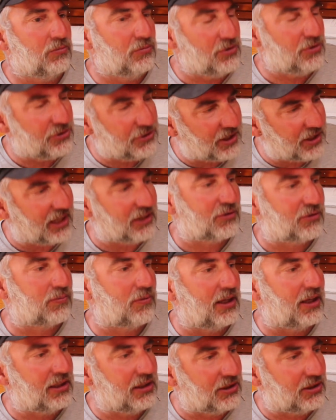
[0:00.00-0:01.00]
That's
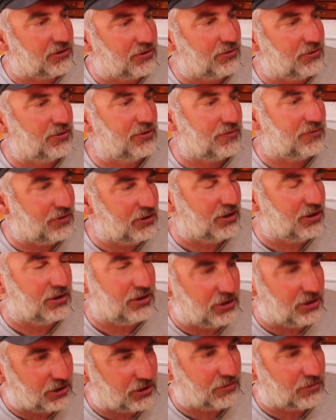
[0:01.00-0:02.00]
where you're sort of
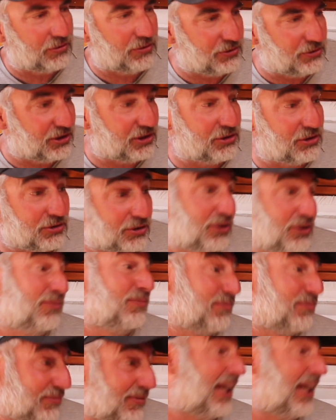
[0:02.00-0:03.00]
you're cruising through
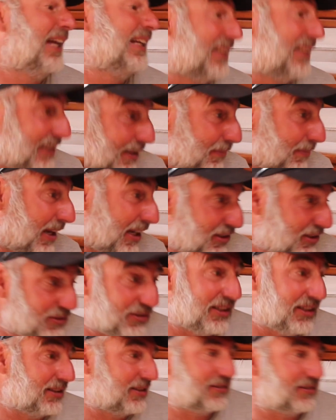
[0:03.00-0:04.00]

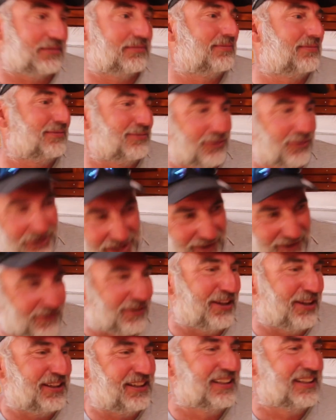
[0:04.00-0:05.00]
asymmetric,
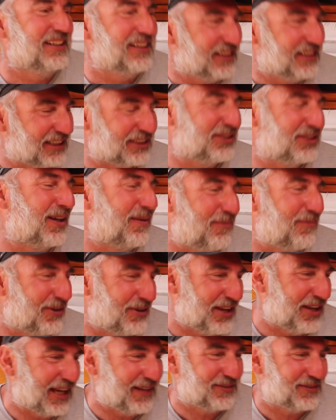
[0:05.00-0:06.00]
whatever. There's a number
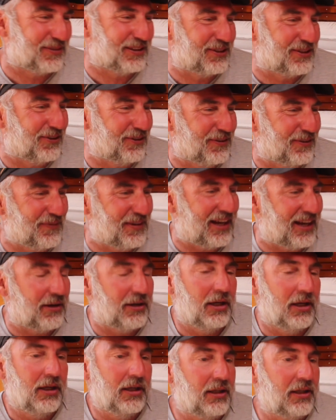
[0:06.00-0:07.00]
of names we call them now.
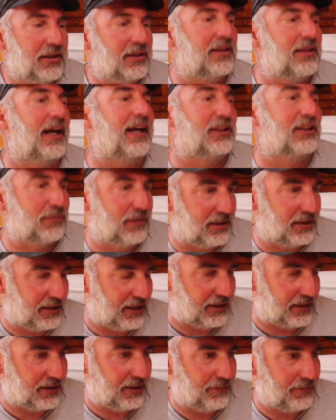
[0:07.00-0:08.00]
That's where
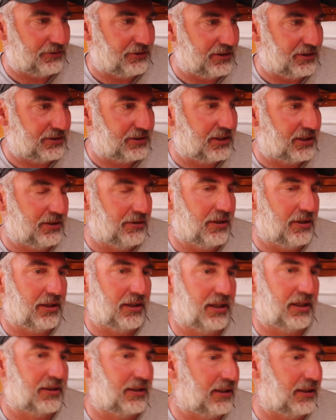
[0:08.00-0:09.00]
that comes into,
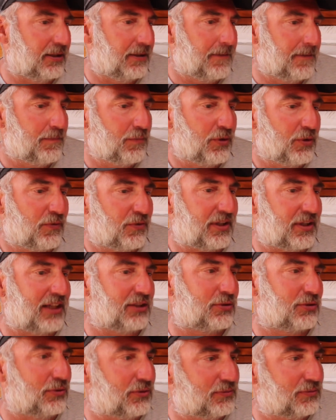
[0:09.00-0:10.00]
and I think for
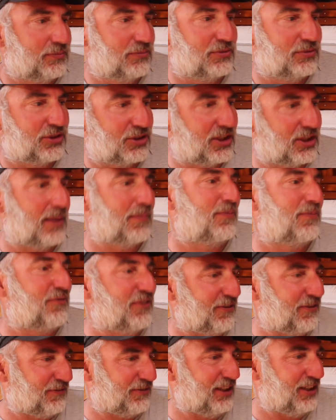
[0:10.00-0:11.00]
that sort of sub
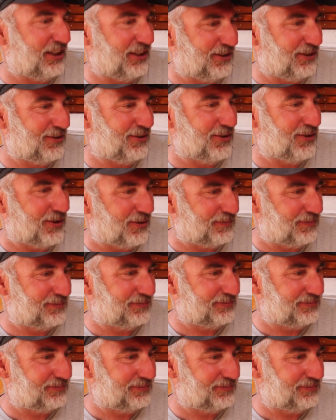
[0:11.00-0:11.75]
15 knot